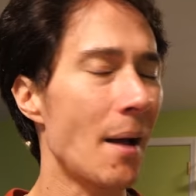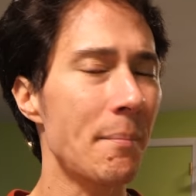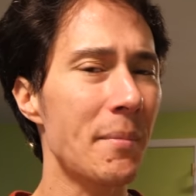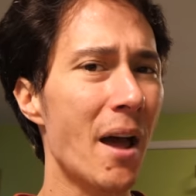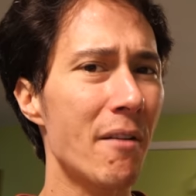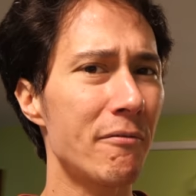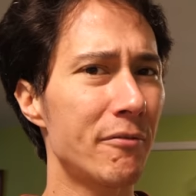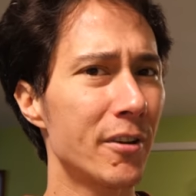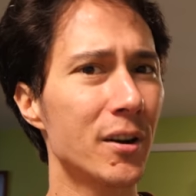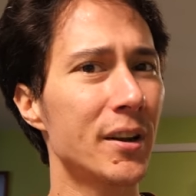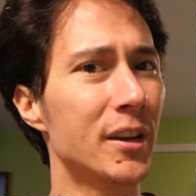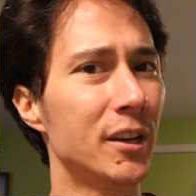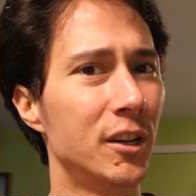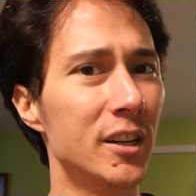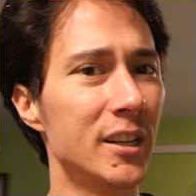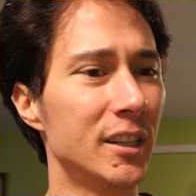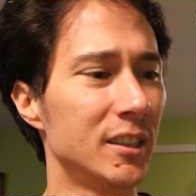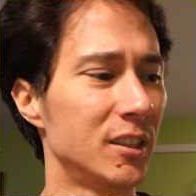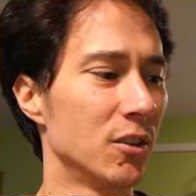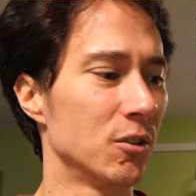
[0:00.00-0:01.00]
I'm not very
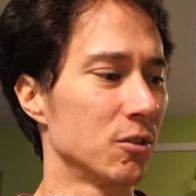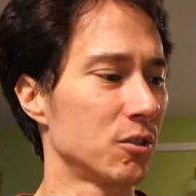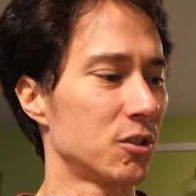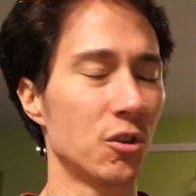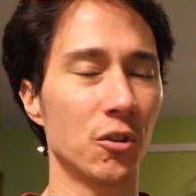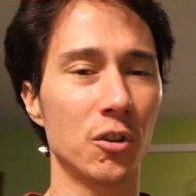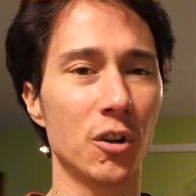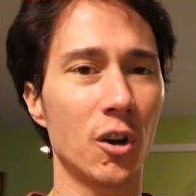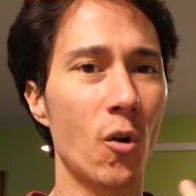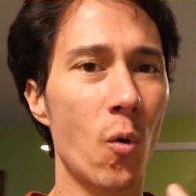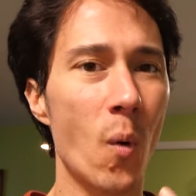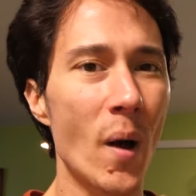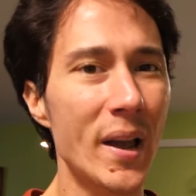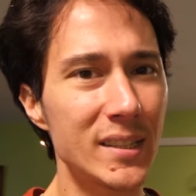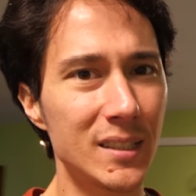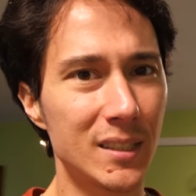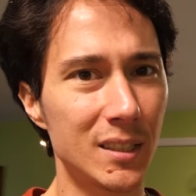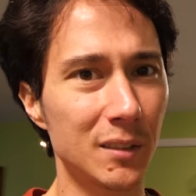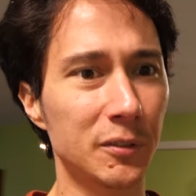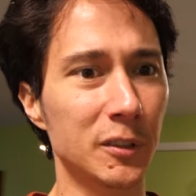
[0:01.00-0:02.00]
good at those, so they're
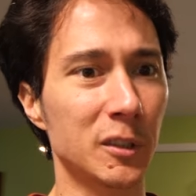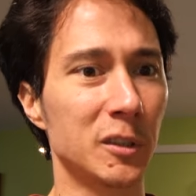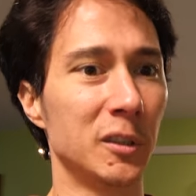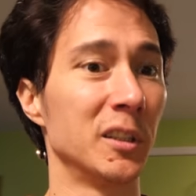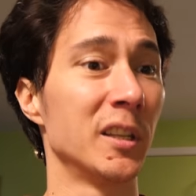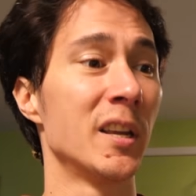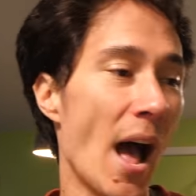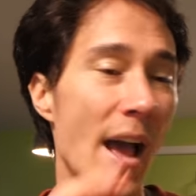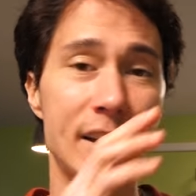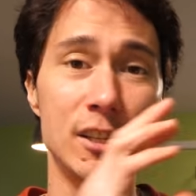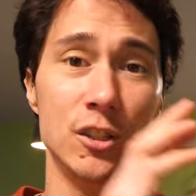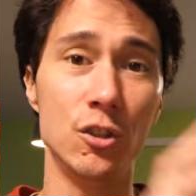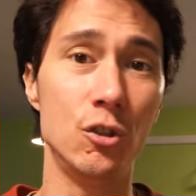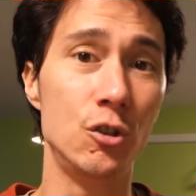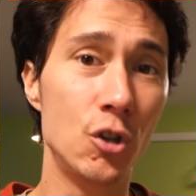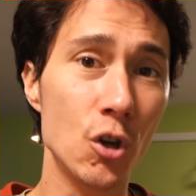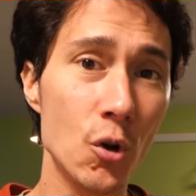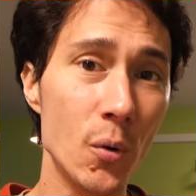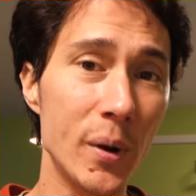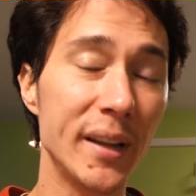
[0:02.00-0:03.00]
quite difficult. I can
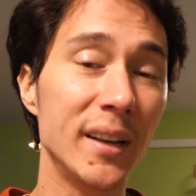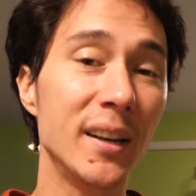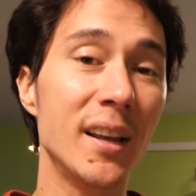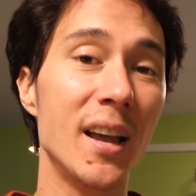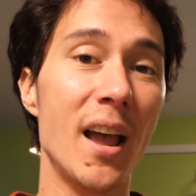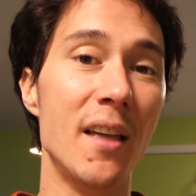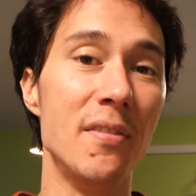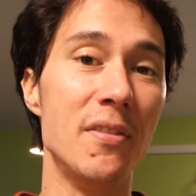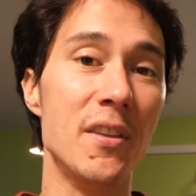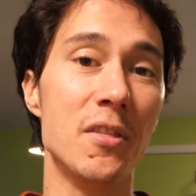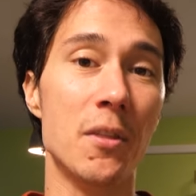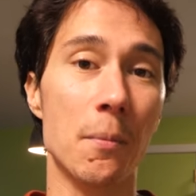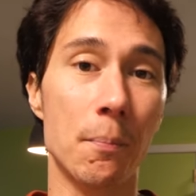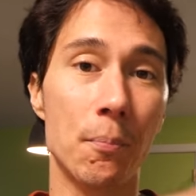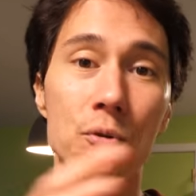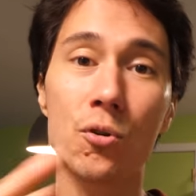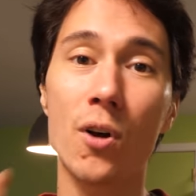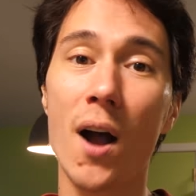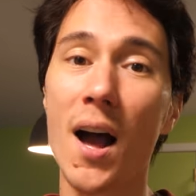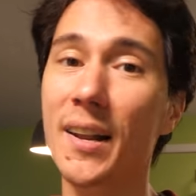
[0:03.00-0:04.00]
do it, and then the
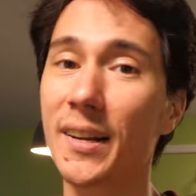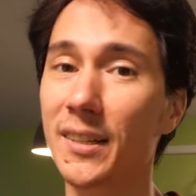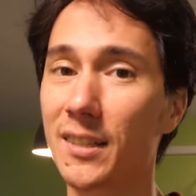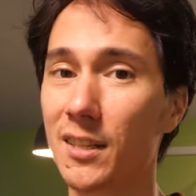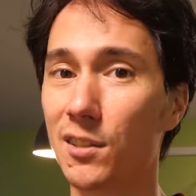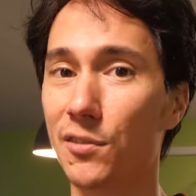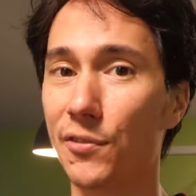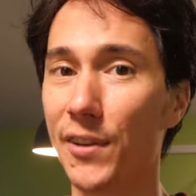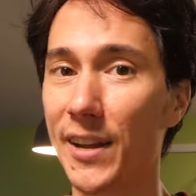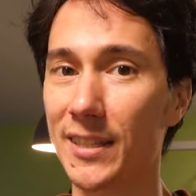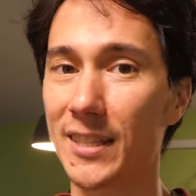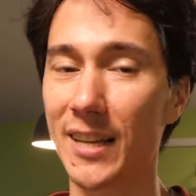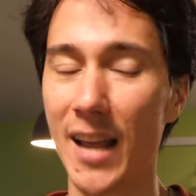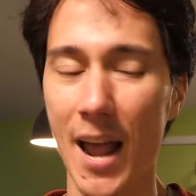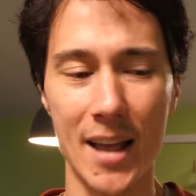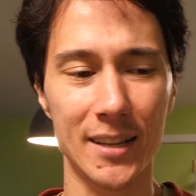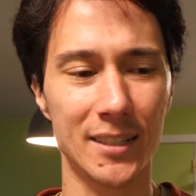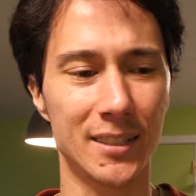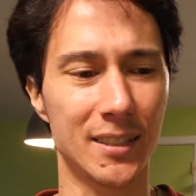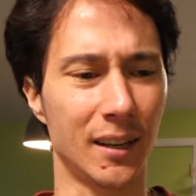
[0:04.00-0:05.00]
product is
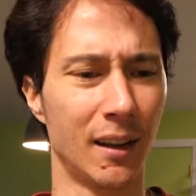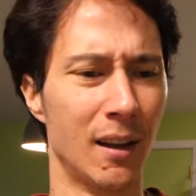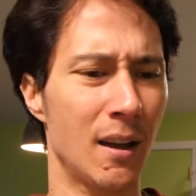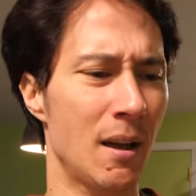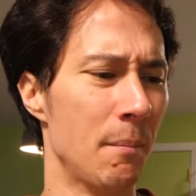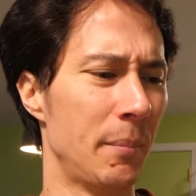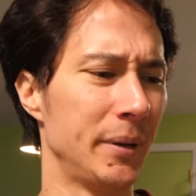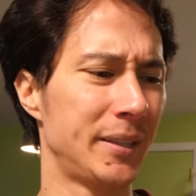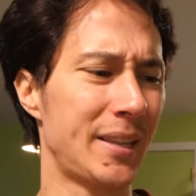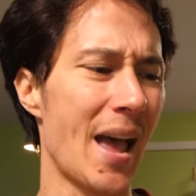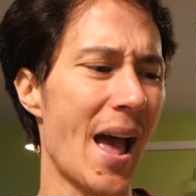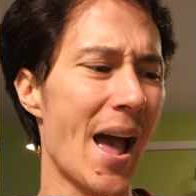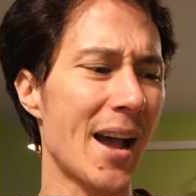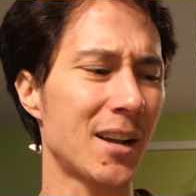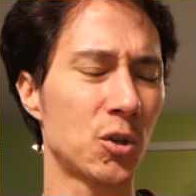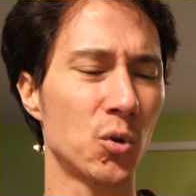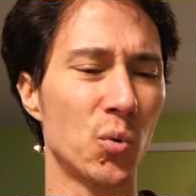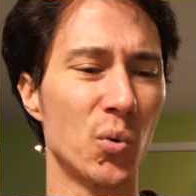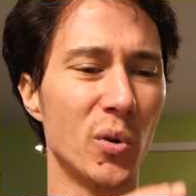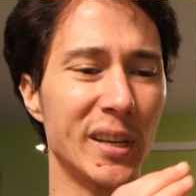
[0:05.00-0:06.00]
fantastic, but the
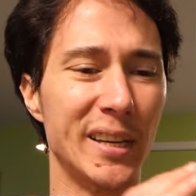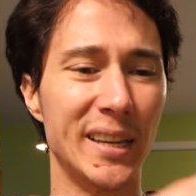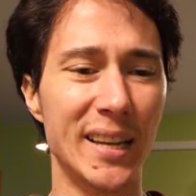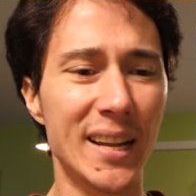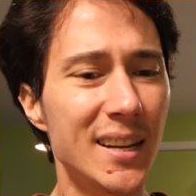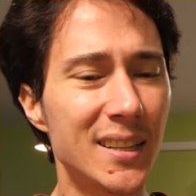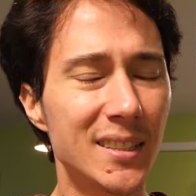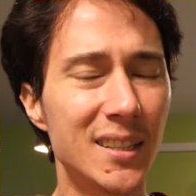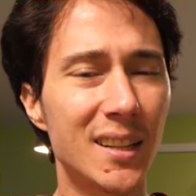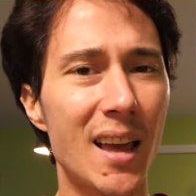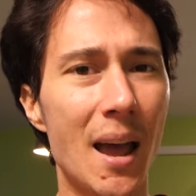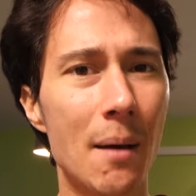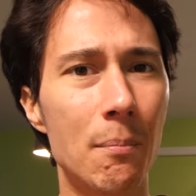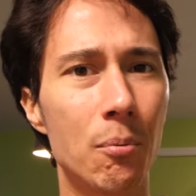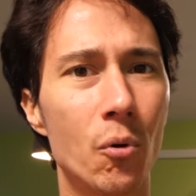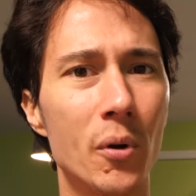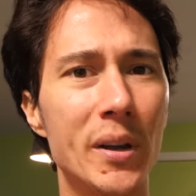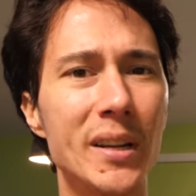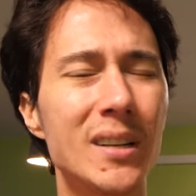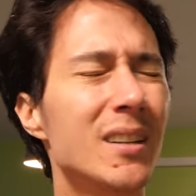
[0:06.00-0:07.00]
actual getting to
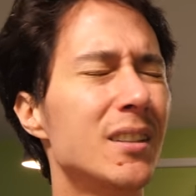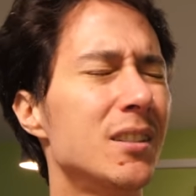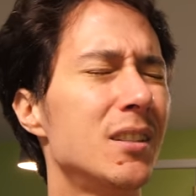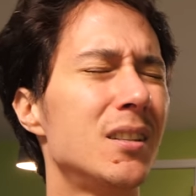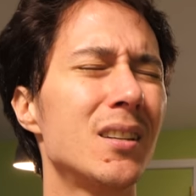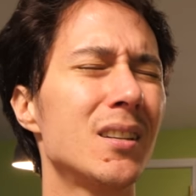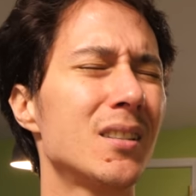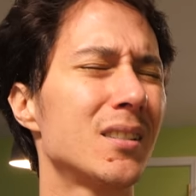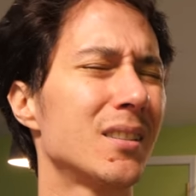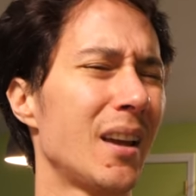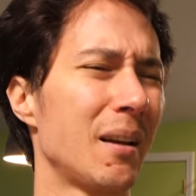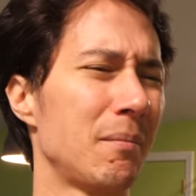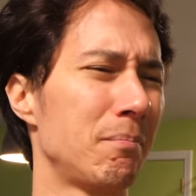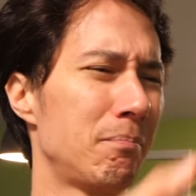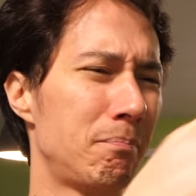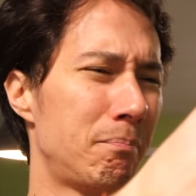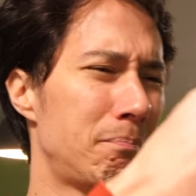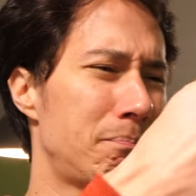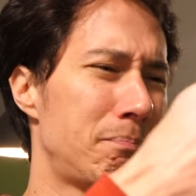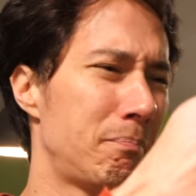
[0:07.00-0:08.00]
that point is just like
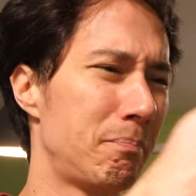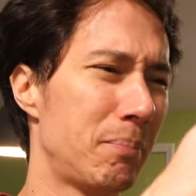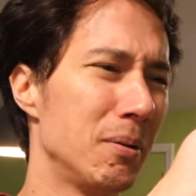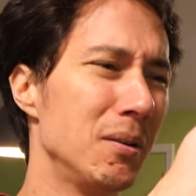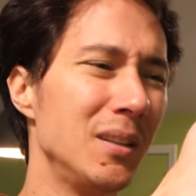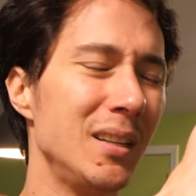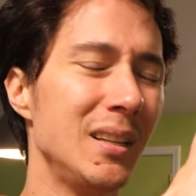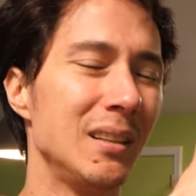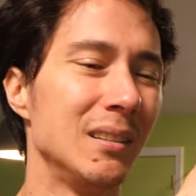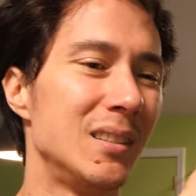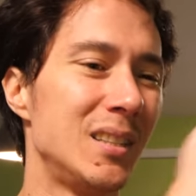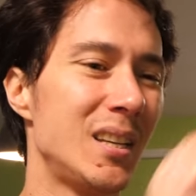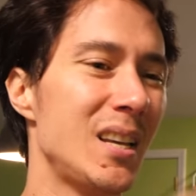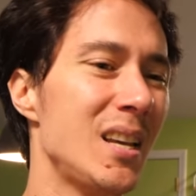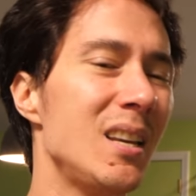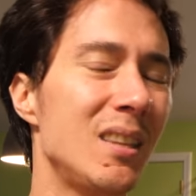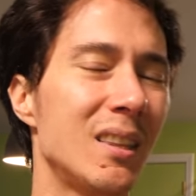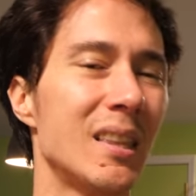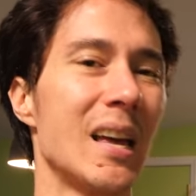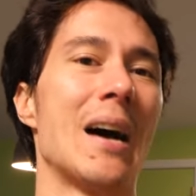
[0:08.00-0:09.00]
pulling
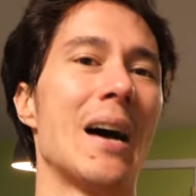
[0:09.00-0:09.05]
teeth